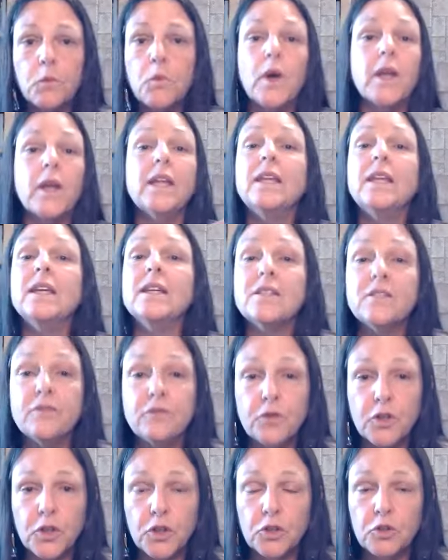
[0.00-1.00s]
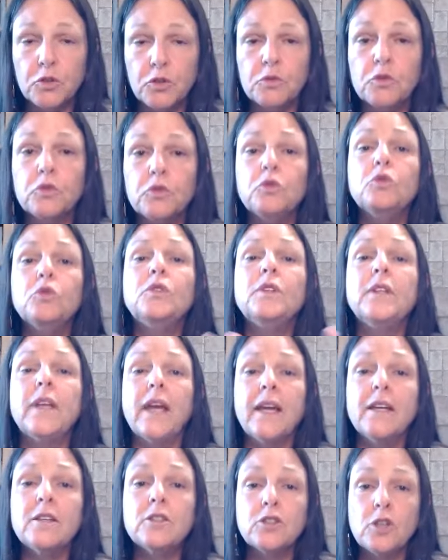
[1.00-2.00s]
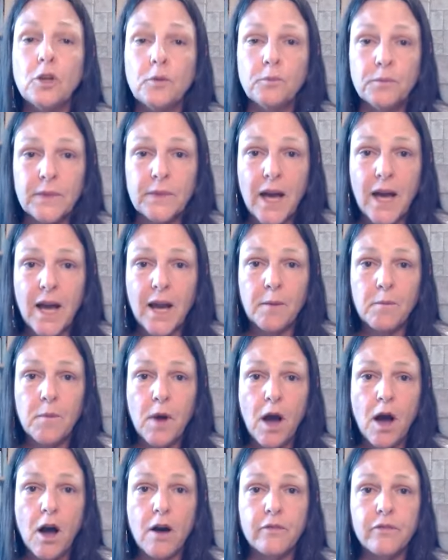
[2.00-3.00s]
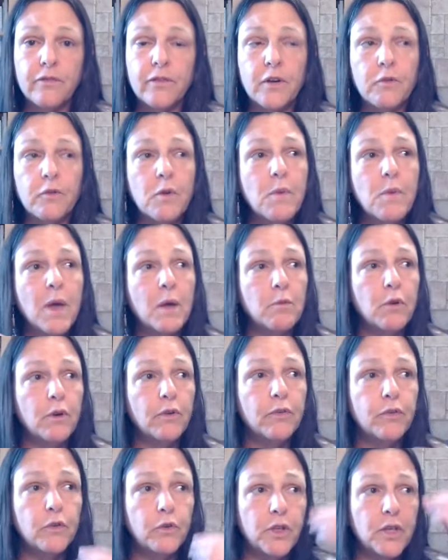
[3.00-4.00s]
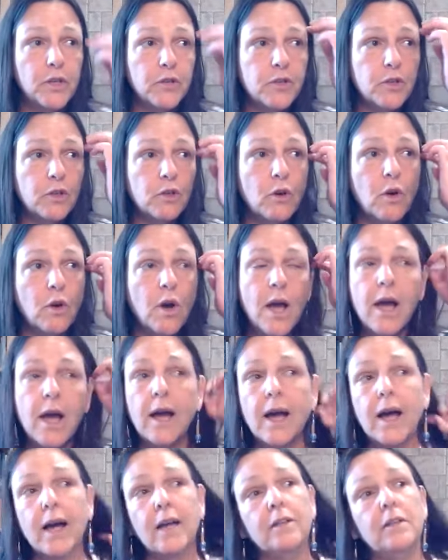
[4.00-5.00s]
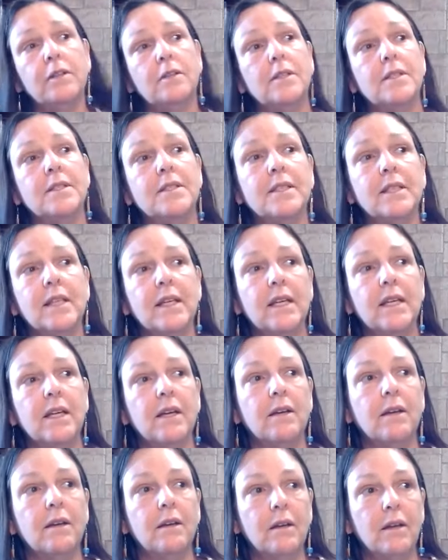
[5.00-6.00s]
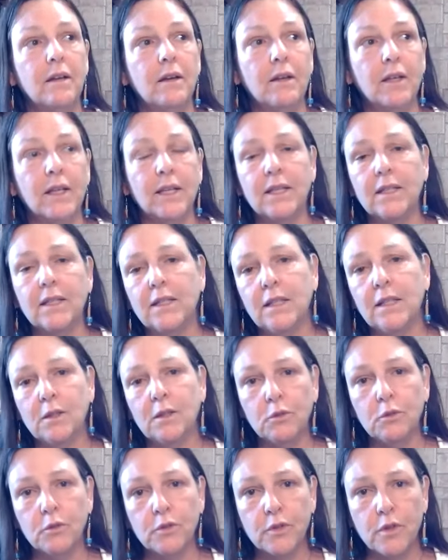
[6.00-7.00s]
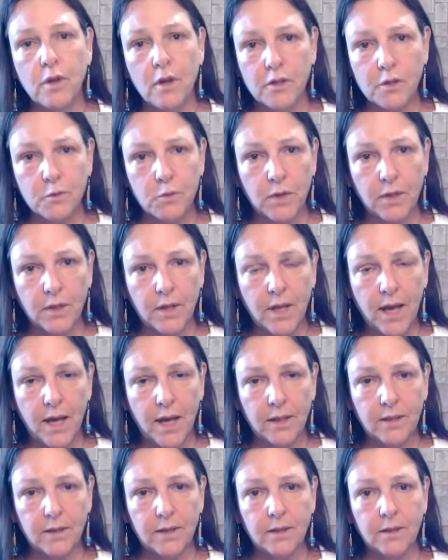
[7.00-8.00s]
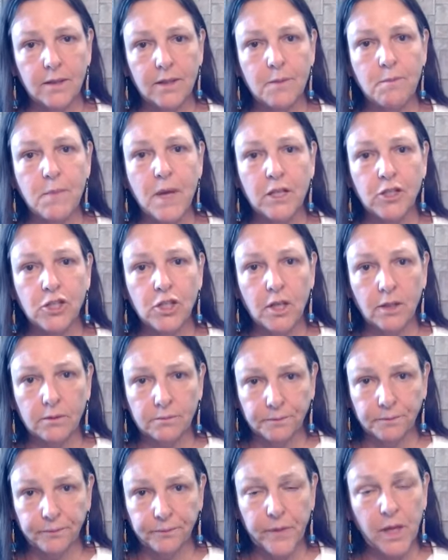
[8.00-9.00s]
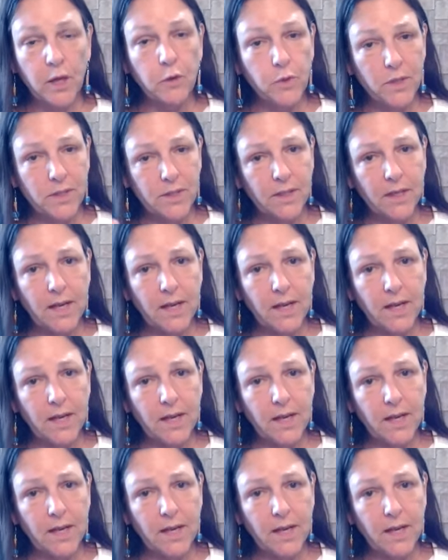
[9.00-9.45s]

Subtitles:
what it is for you, to take some time off. I remember a few years ago, this a lady whose husband had dementia. He was